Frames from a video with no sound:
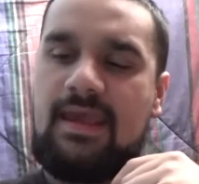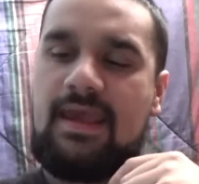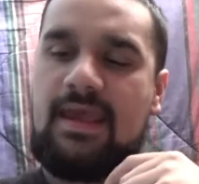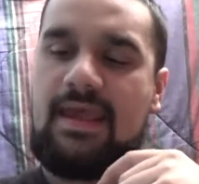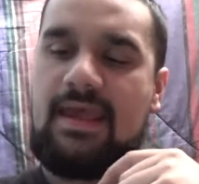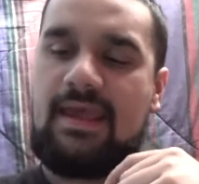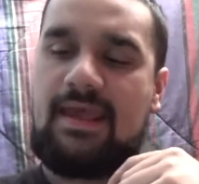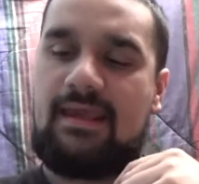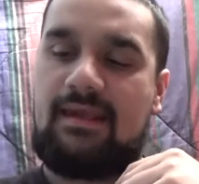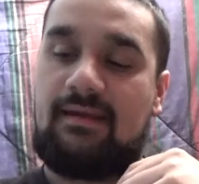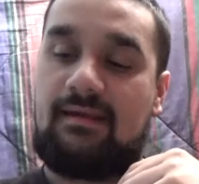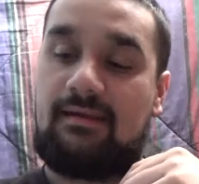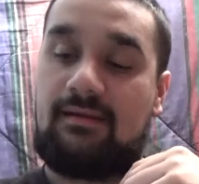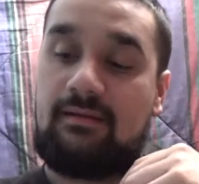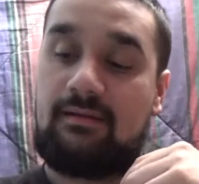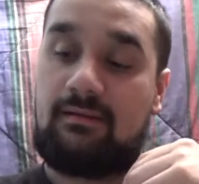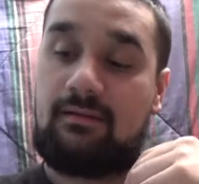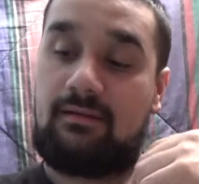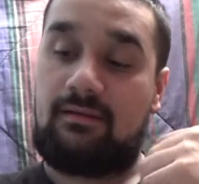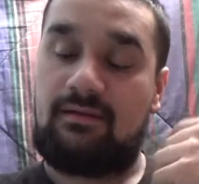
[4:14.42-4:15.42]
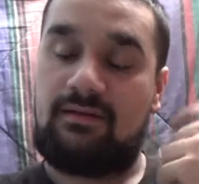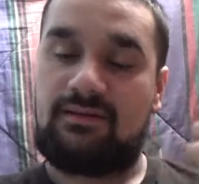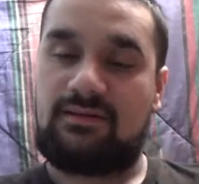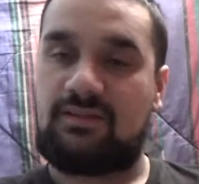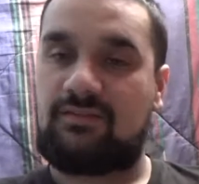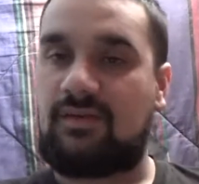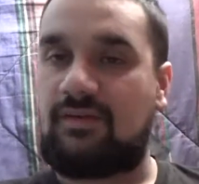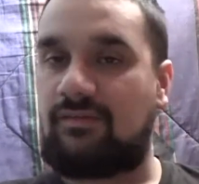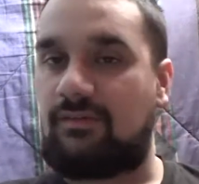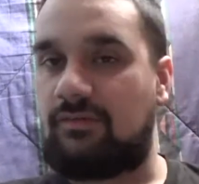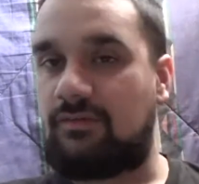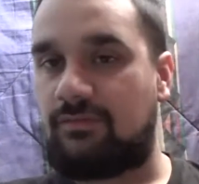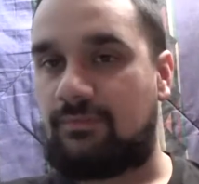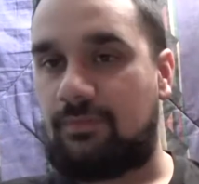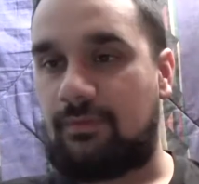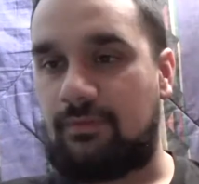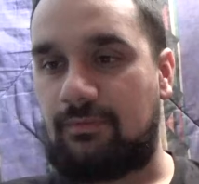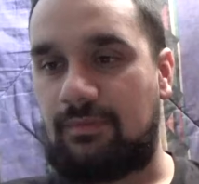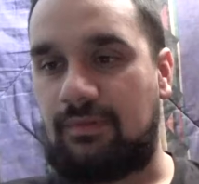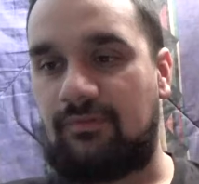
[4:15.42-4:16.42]
And 6/5 is
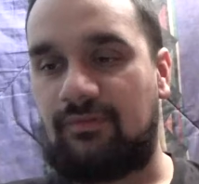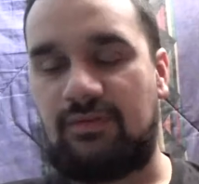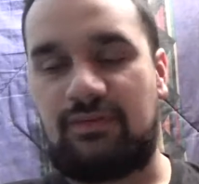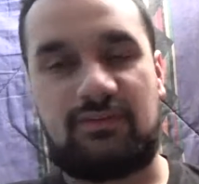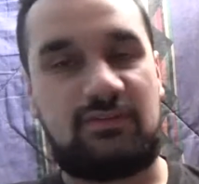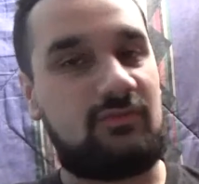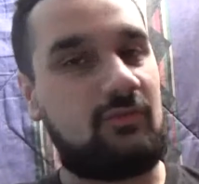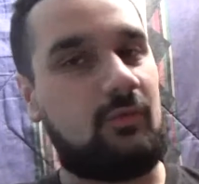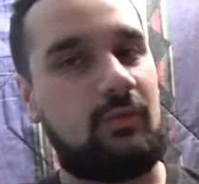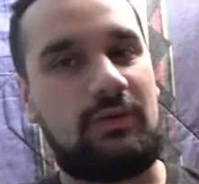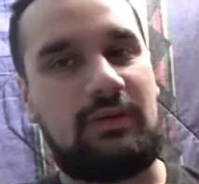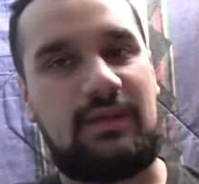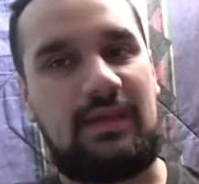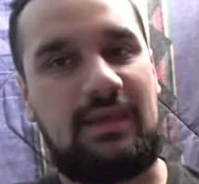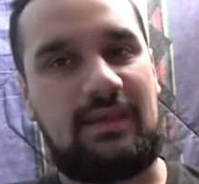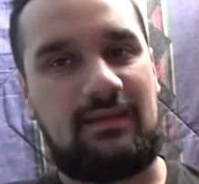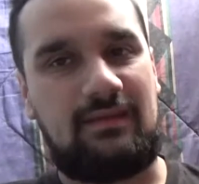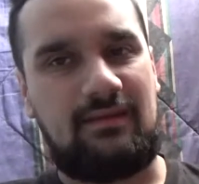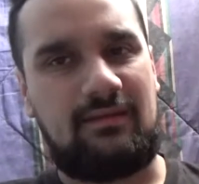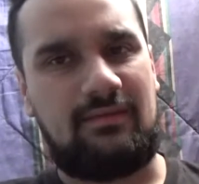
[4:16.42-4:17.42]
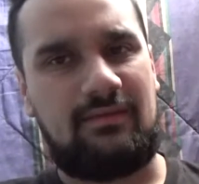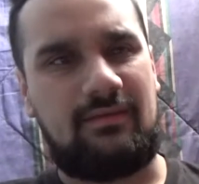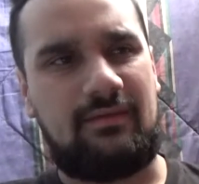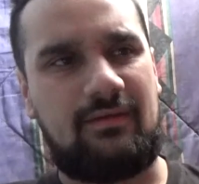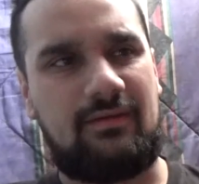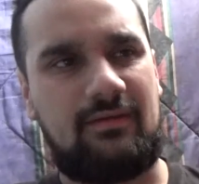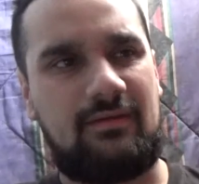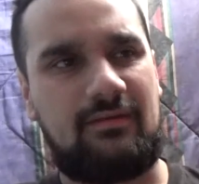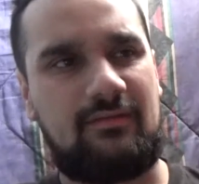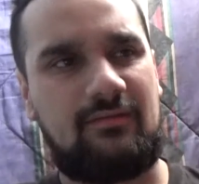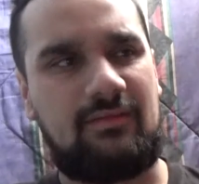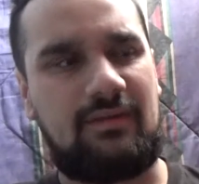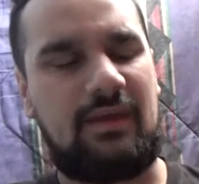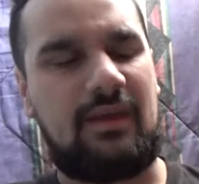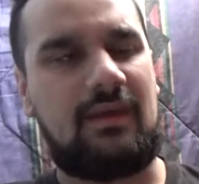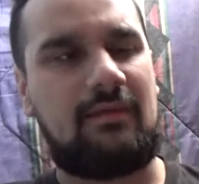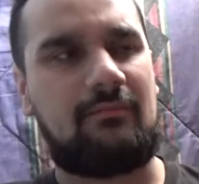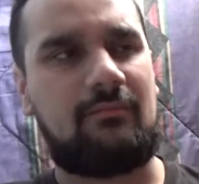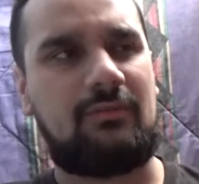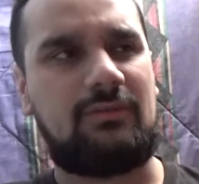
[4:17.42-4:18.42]
pretty beefy. He's 28 in the
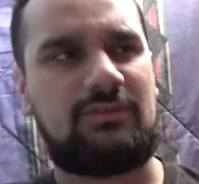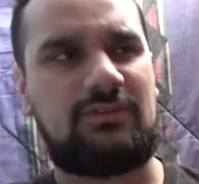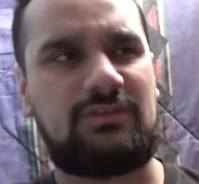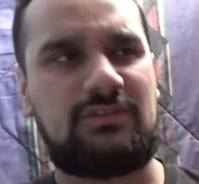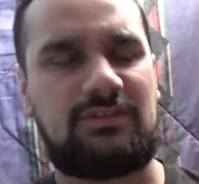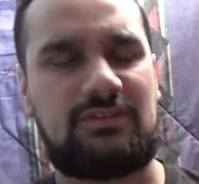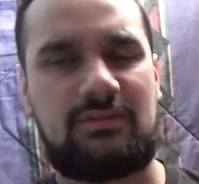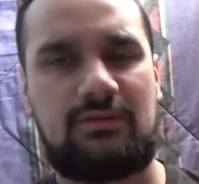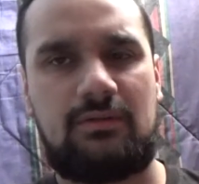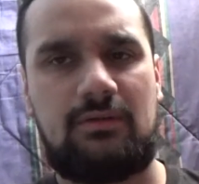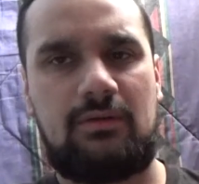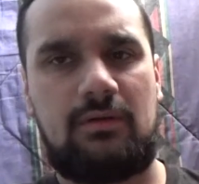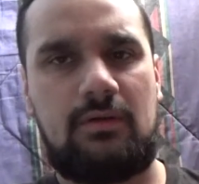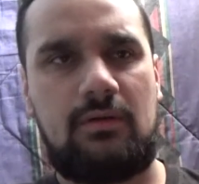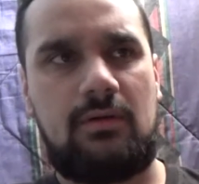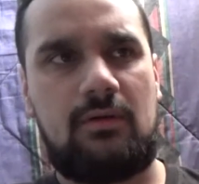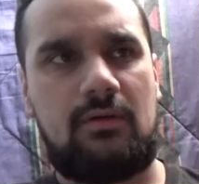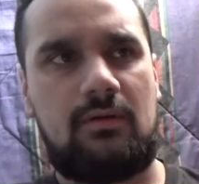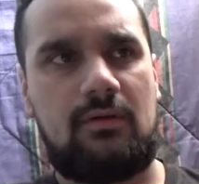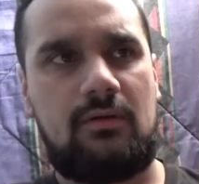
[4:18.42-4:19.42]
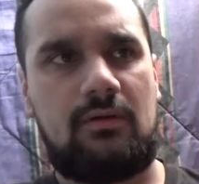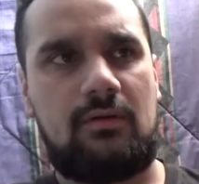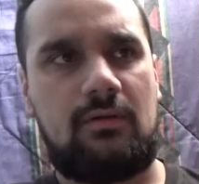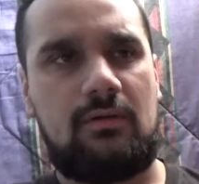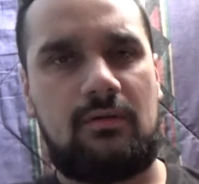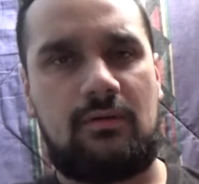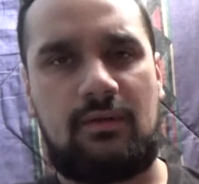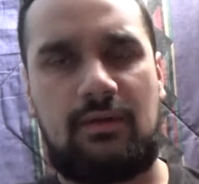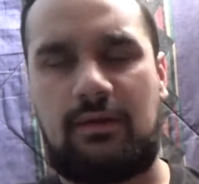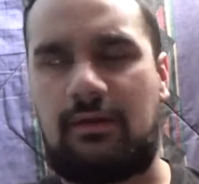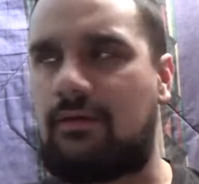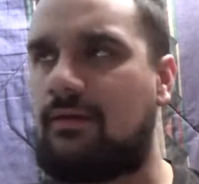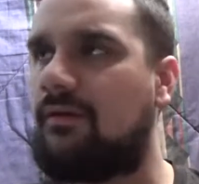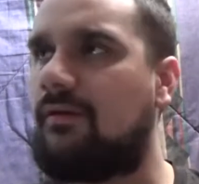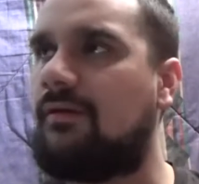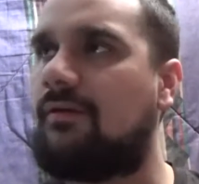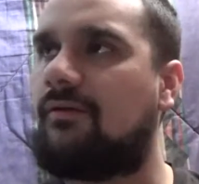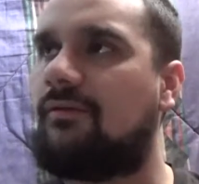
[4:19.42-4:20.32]
game, which is like